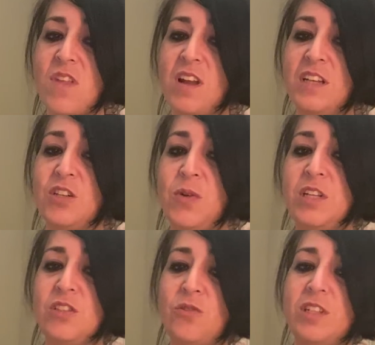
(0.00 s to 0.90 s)
Because the Queen
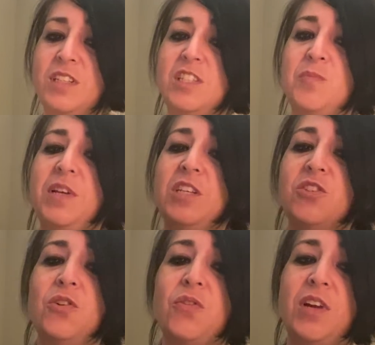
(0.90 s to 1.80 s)
of Swords does speak
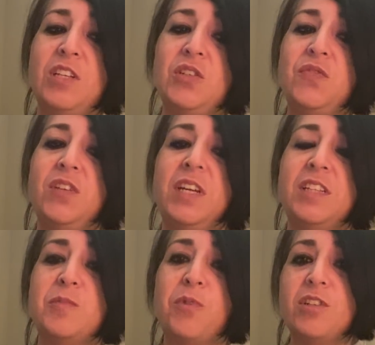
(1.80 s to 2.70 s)
truth. And I do feel like
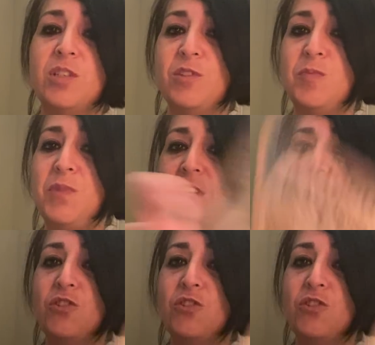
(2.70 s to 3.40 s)
this person was speaking